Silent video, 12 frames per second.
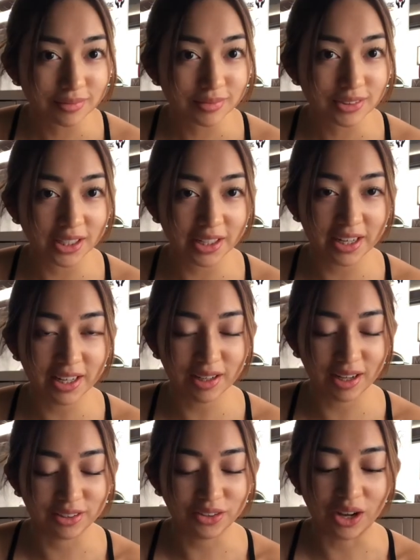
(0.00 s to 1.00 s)
Sariling
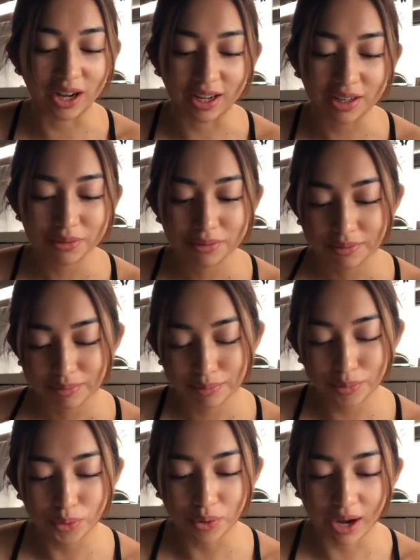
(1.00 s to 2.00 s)
ano ah?
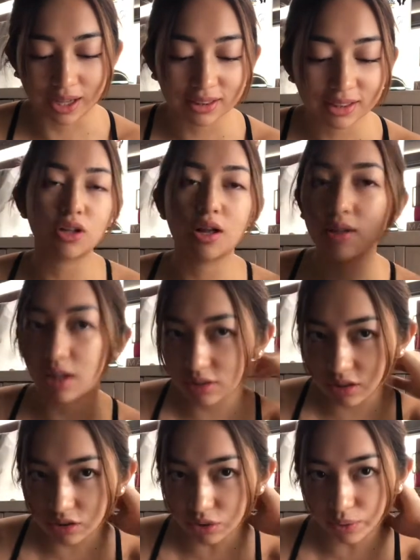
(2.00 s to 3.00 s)
Buhat. And I'll
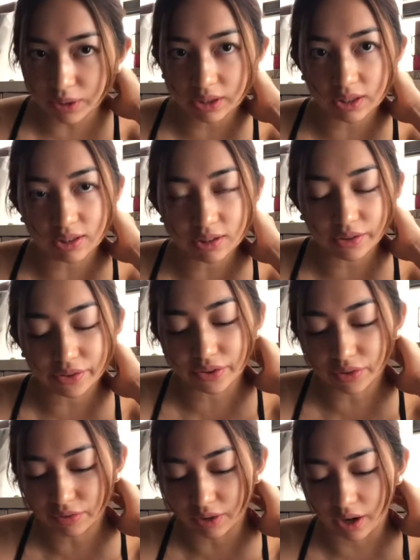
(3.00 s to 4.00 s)
just do it in another
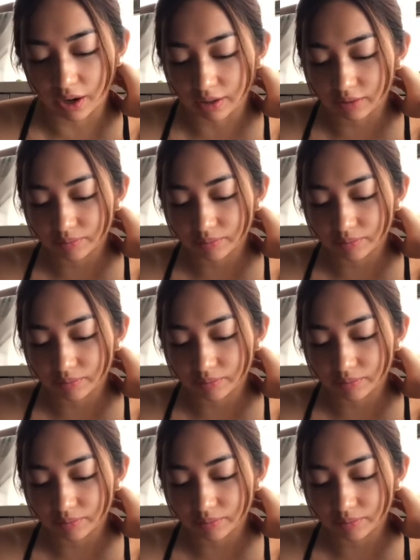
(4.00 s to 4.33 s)
vlog.